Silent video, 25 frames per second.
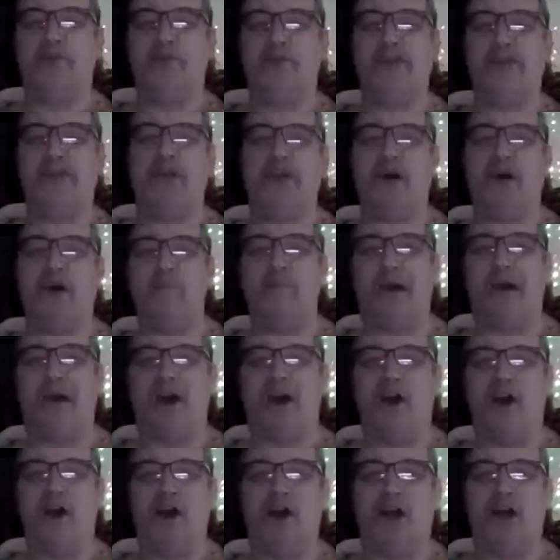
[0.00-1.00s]
video about
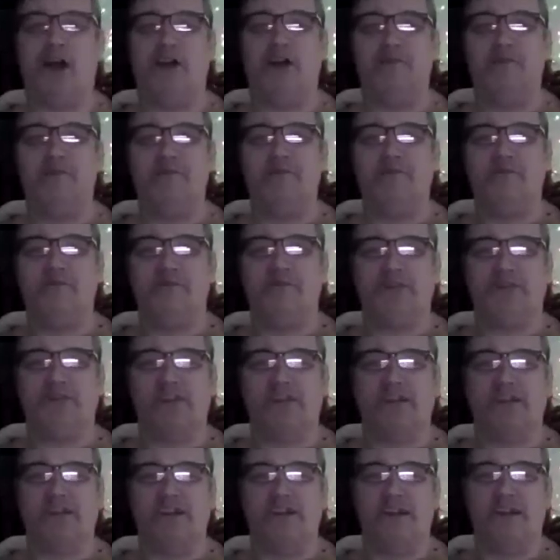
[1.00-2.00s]
her
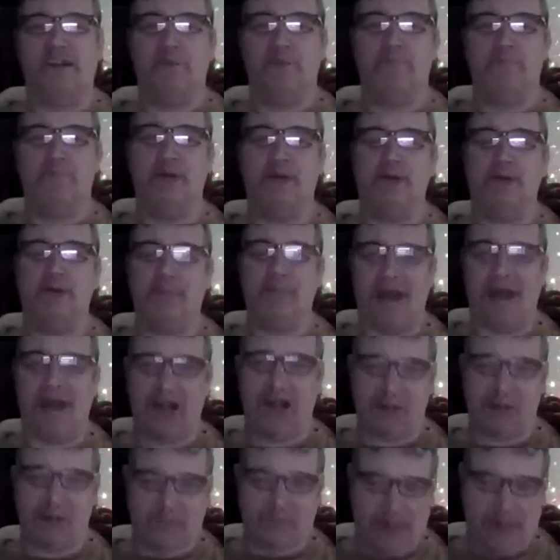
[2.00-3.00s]
butt back
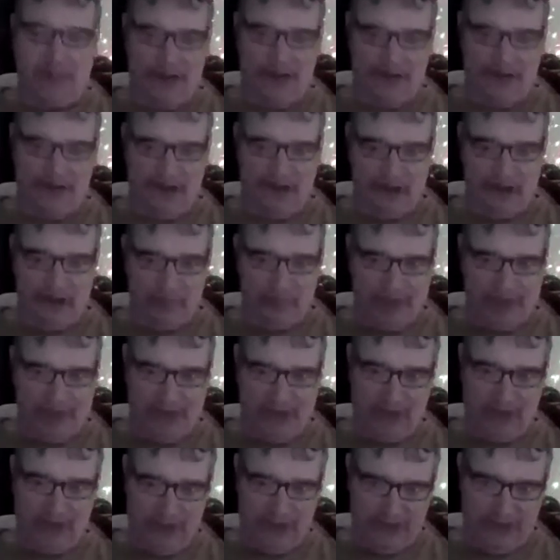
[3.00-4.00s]
up about here. But I took